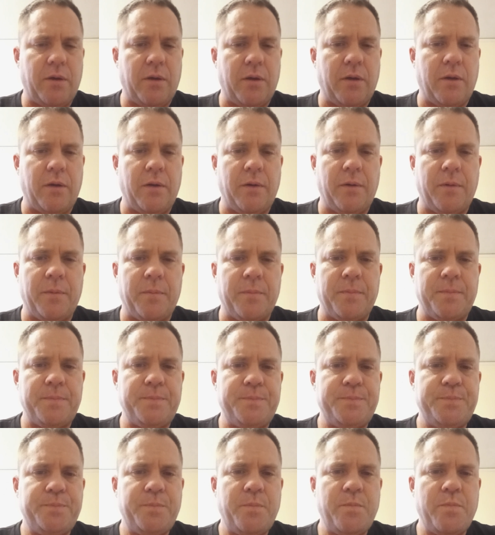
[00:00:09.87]
um,
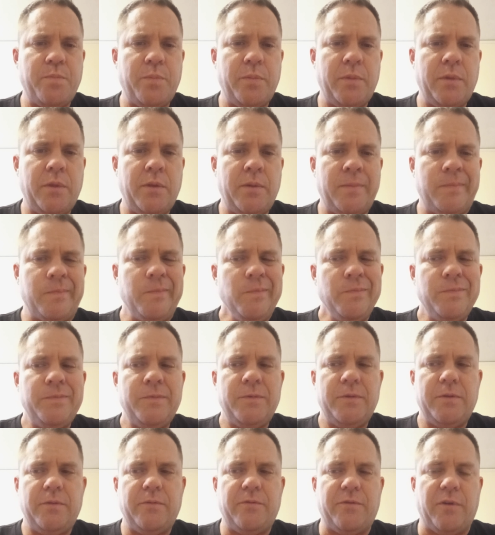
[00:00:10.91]

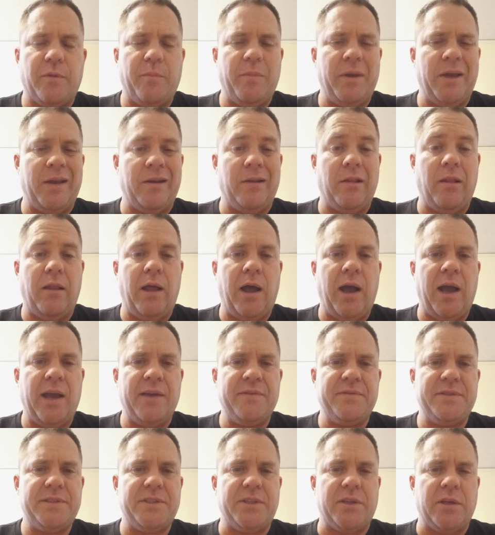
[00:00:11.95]
for being
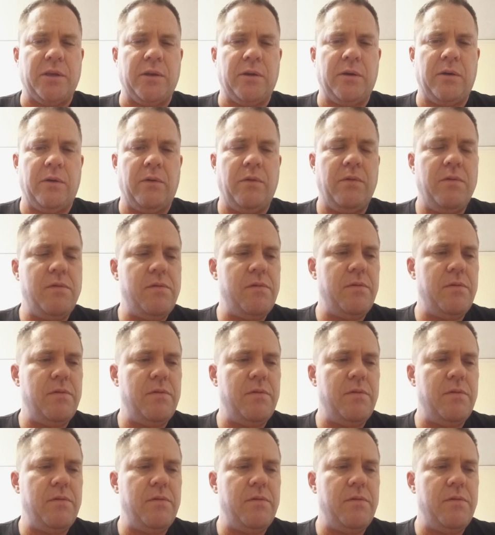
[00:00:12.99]
alive still.